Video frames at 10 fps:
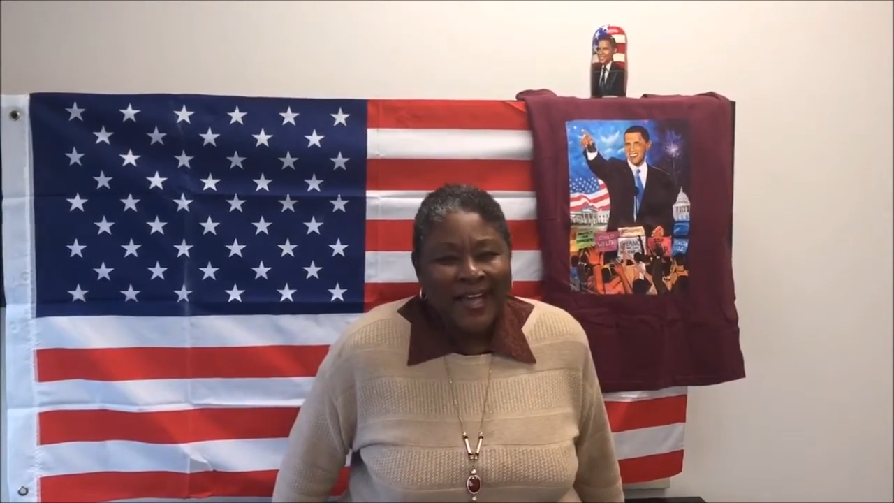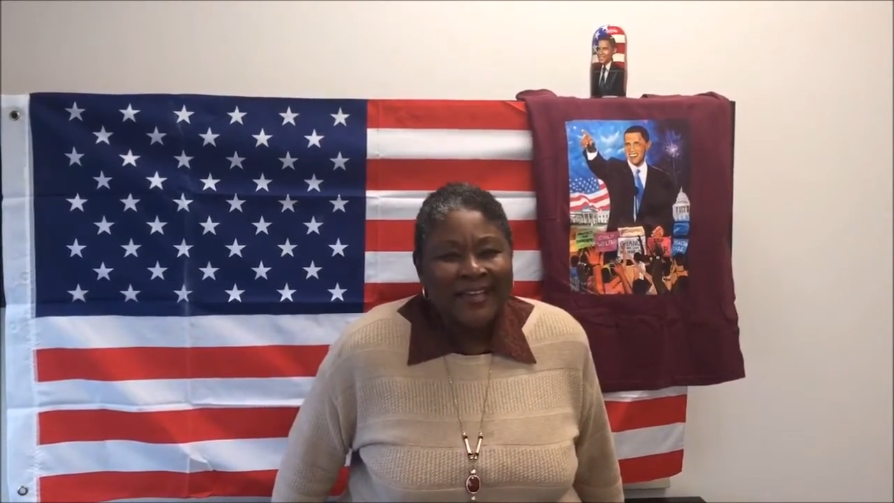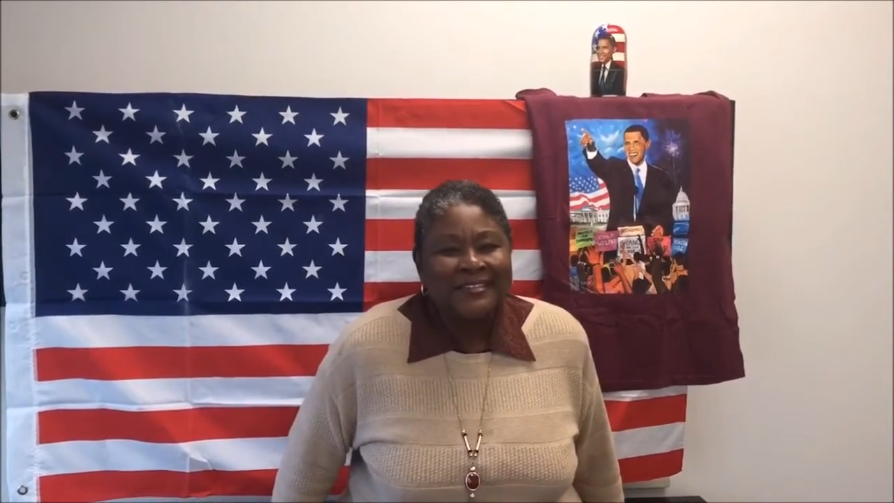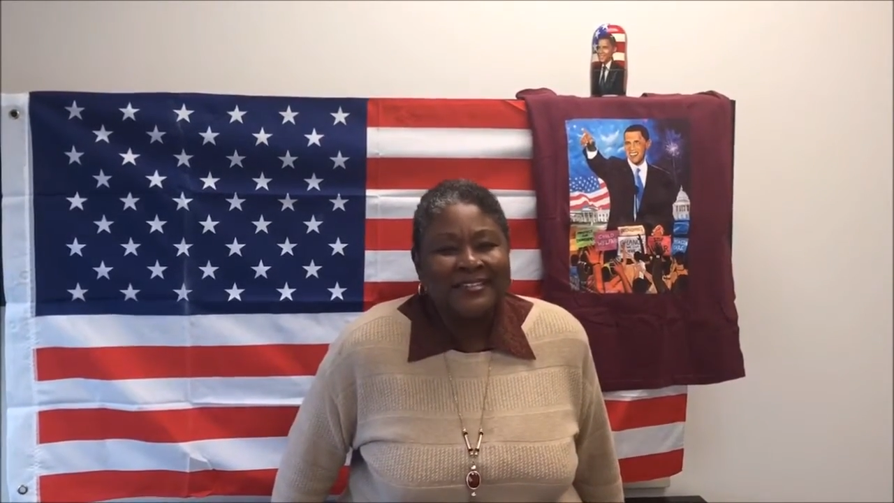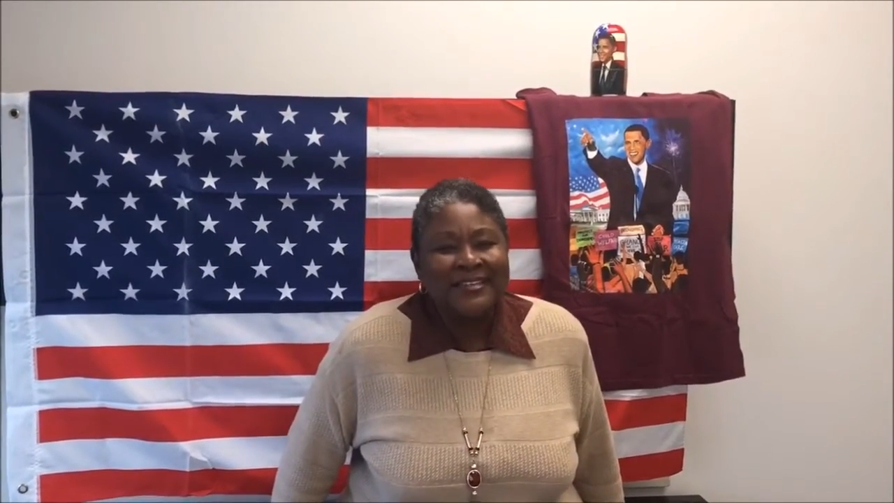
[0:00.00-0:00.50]

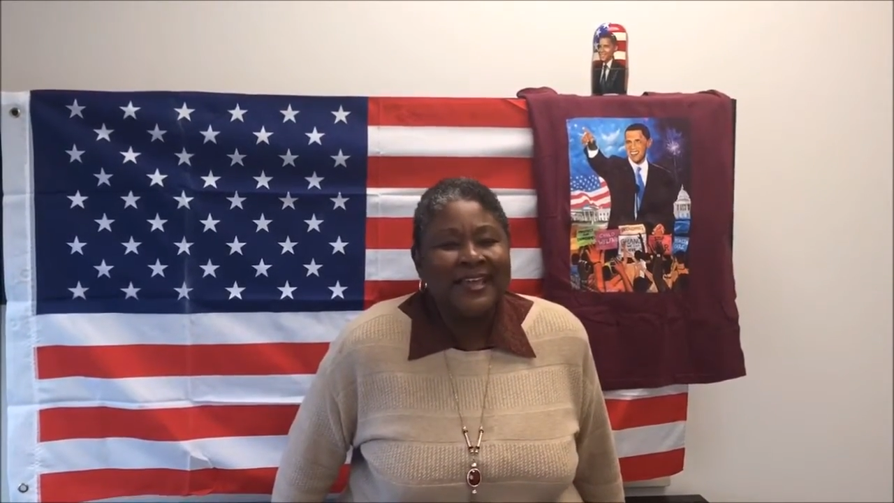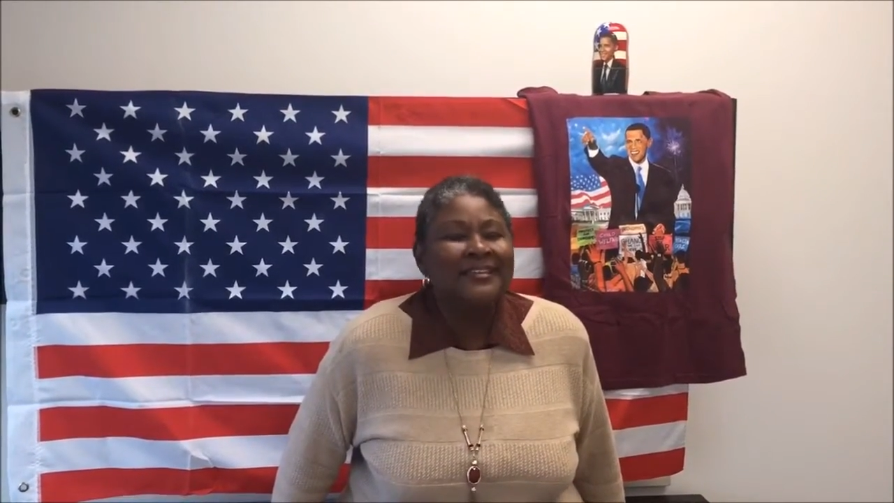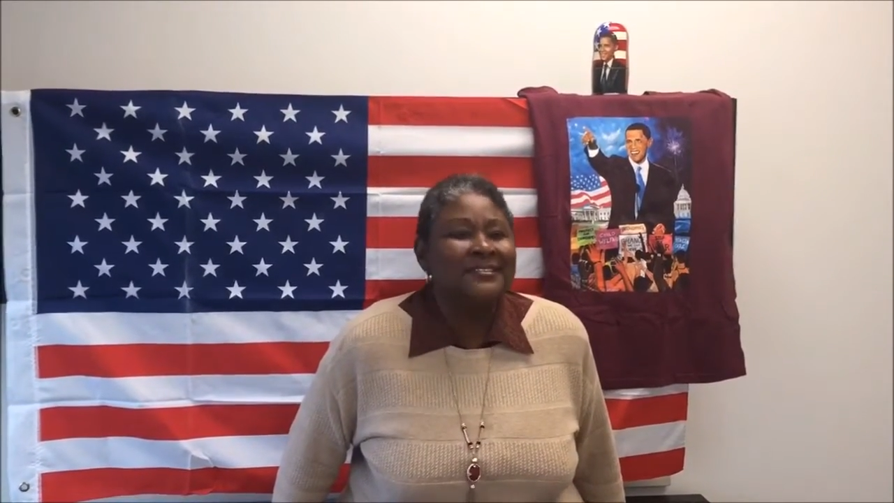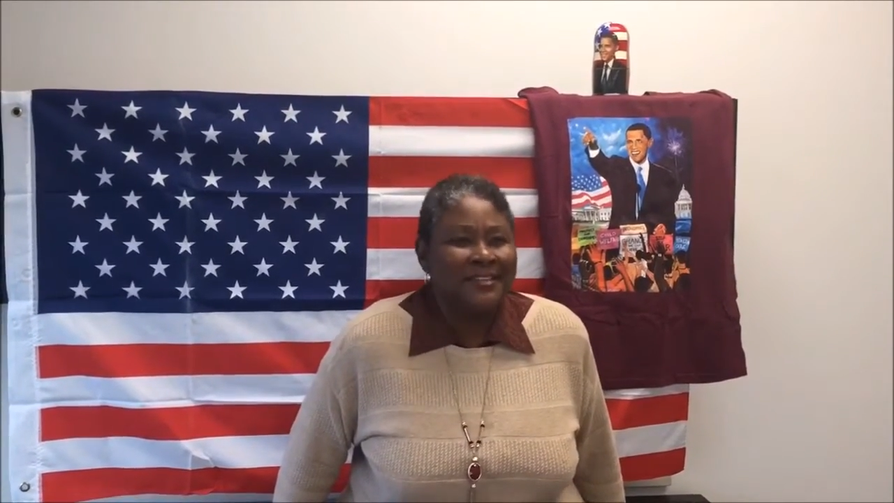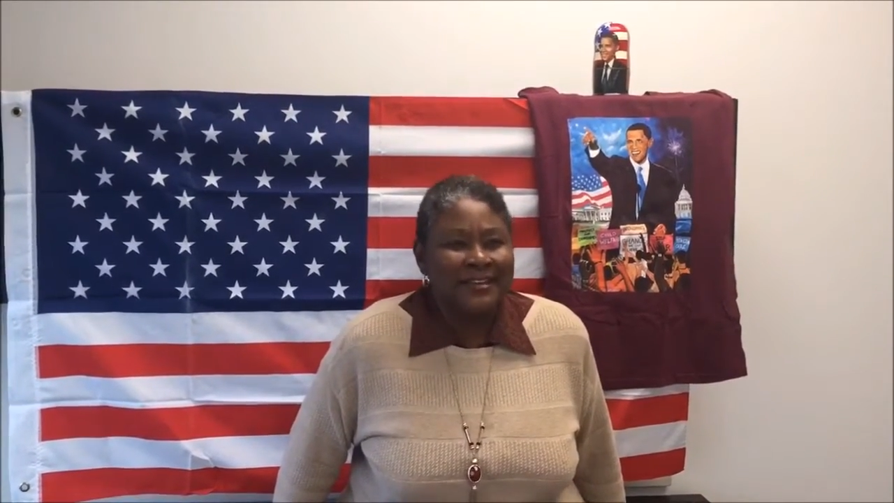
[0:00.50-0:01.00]
I see
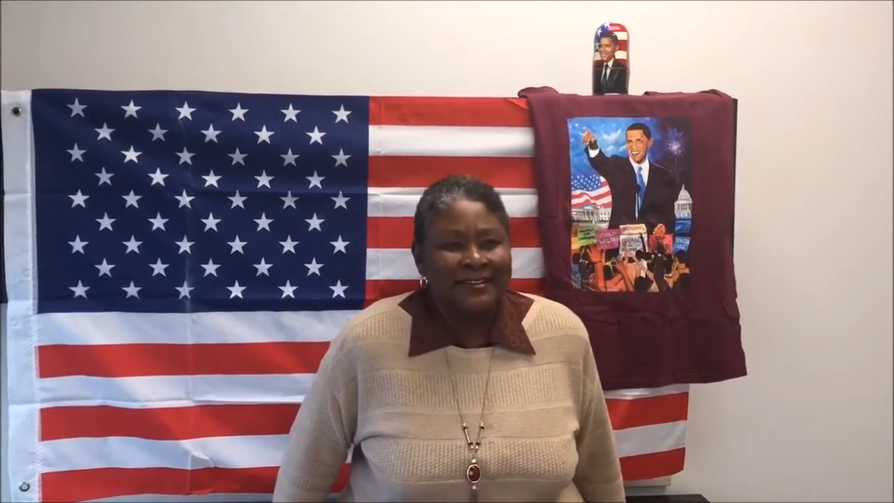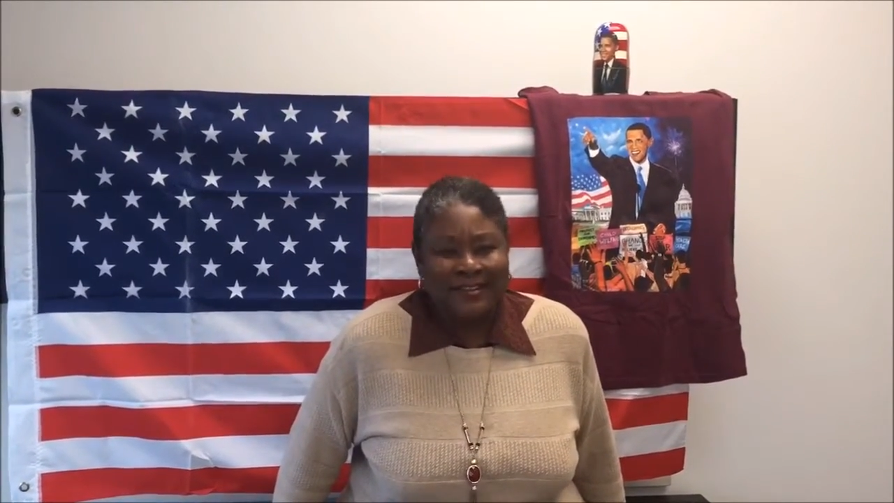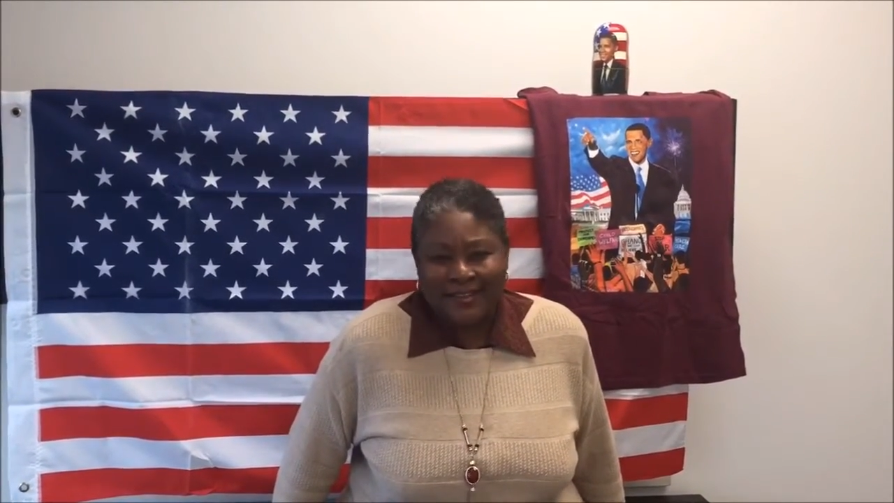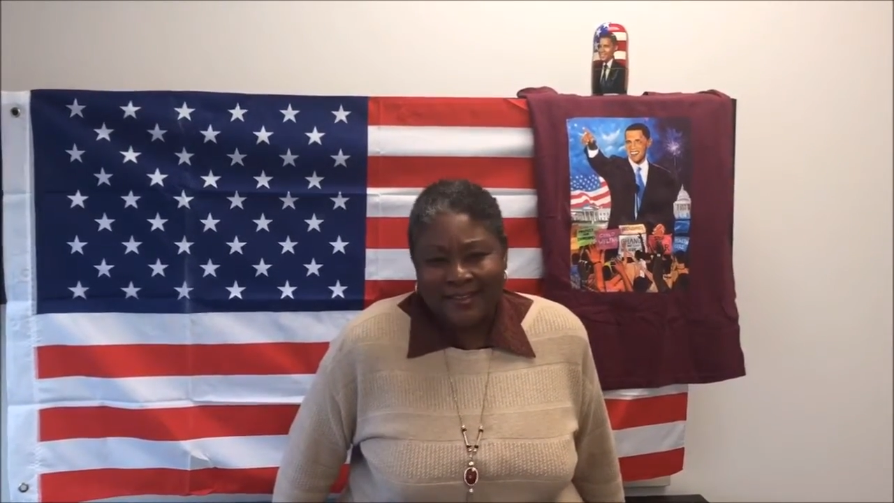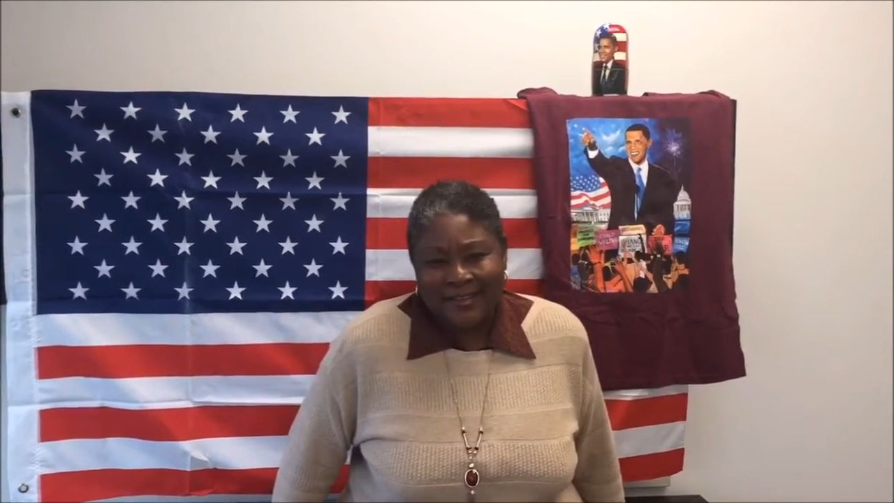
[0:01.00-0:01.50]
a
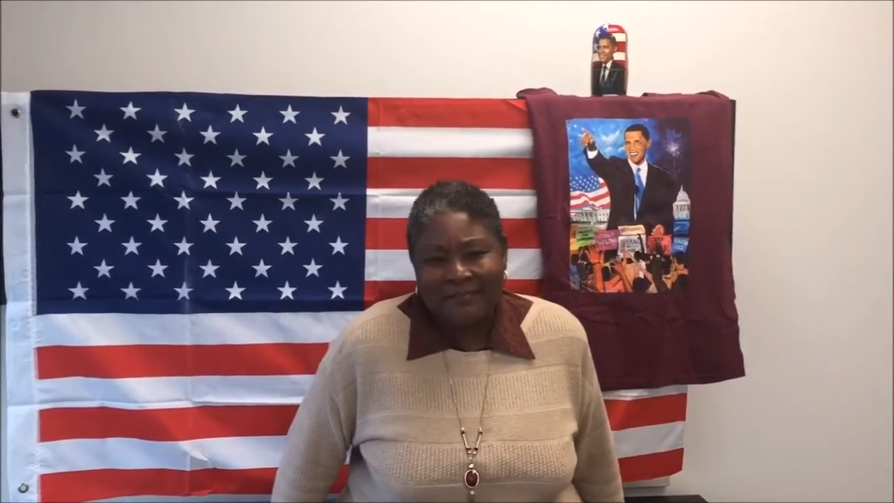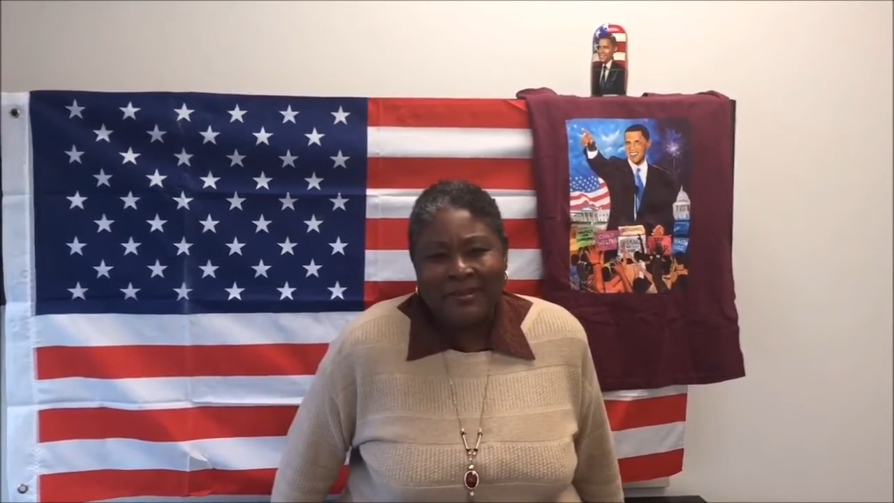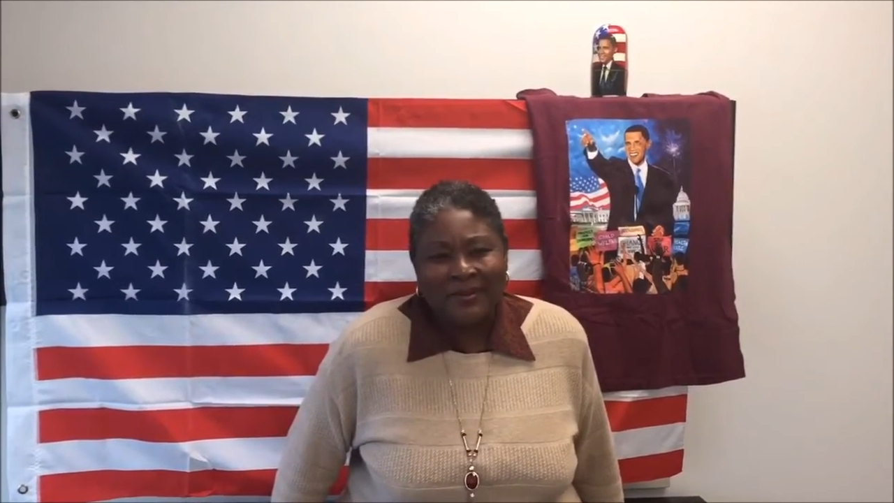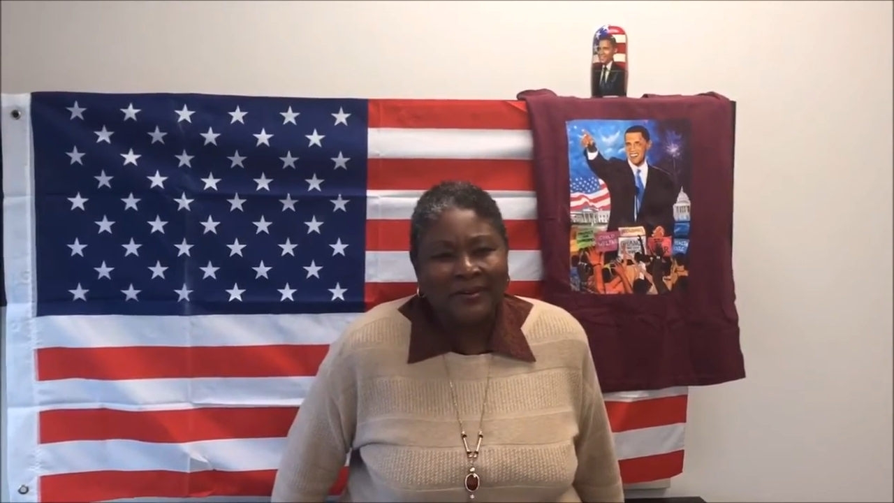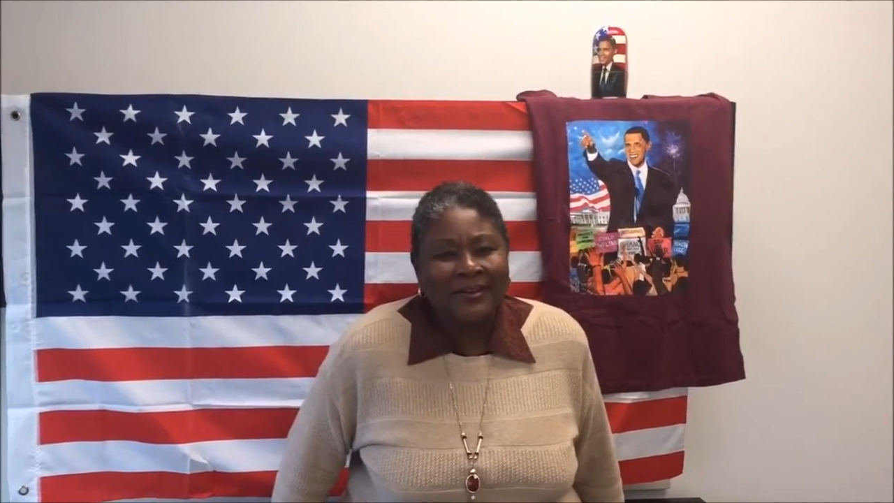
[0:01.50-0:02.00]
gentler
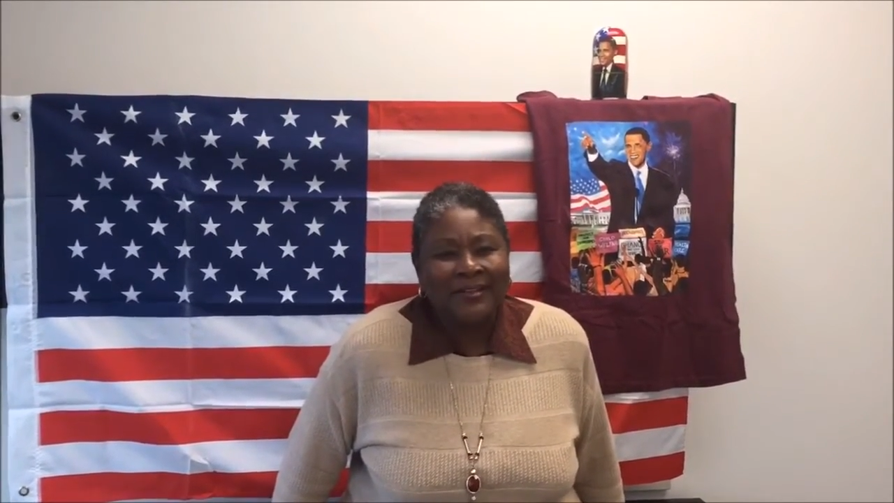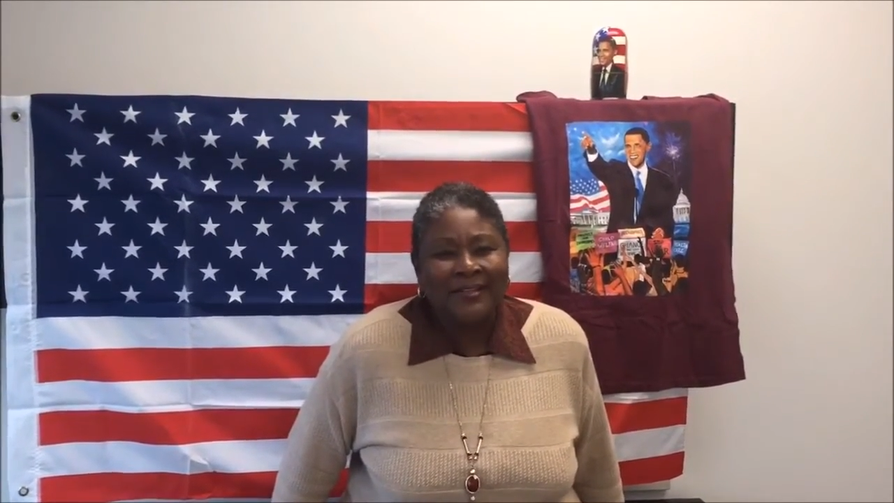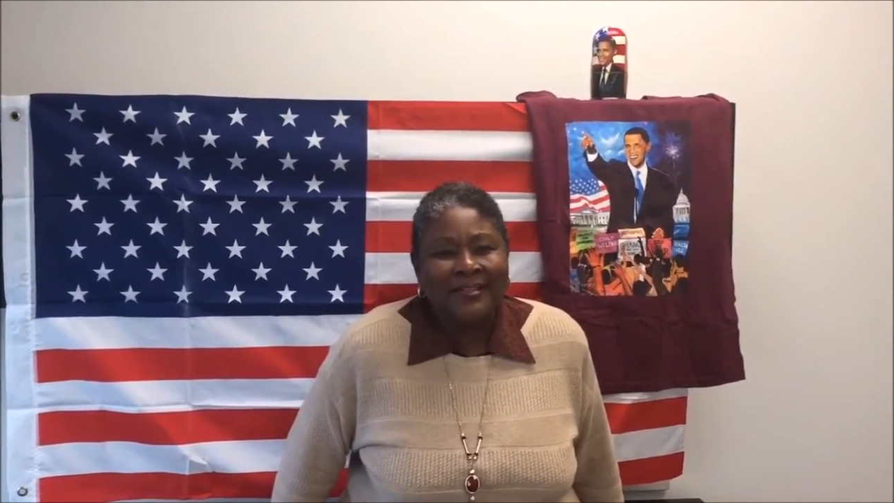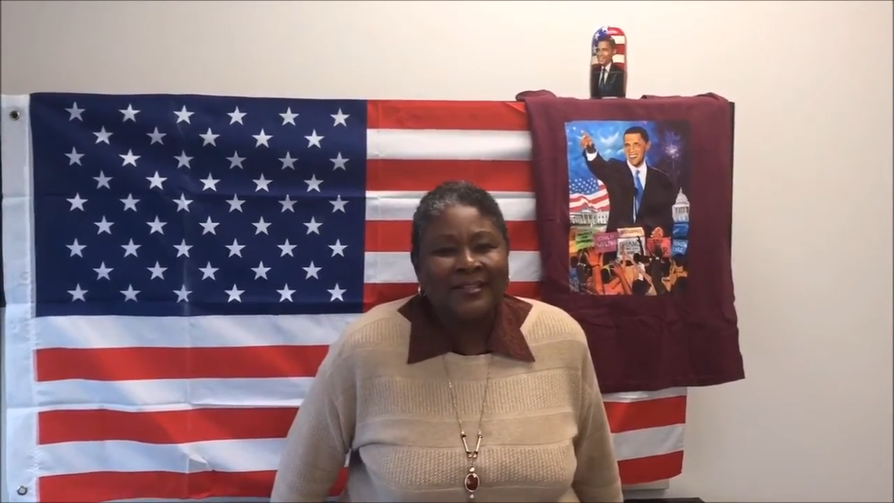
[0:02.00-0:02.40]
America.